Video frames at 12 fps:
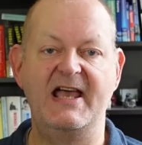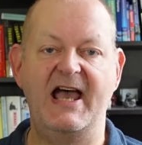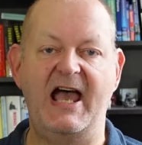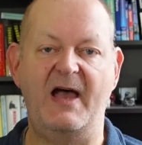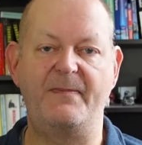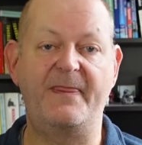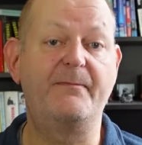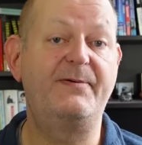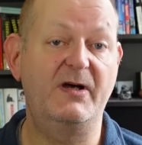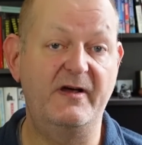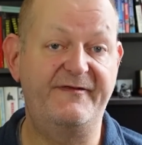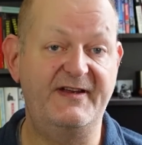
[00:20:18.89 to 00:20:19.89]
the
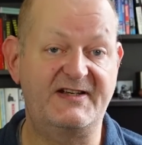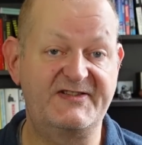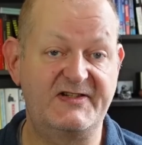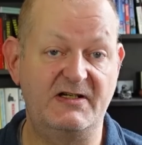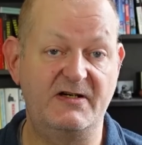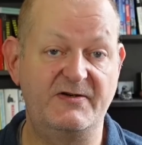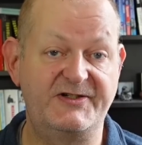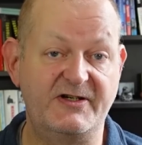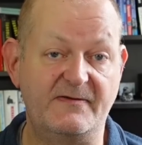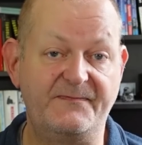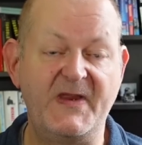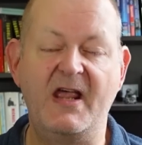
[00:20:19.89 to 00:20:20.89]
perfect
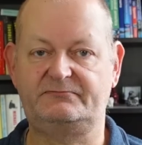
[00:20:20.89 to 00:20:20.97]
solution.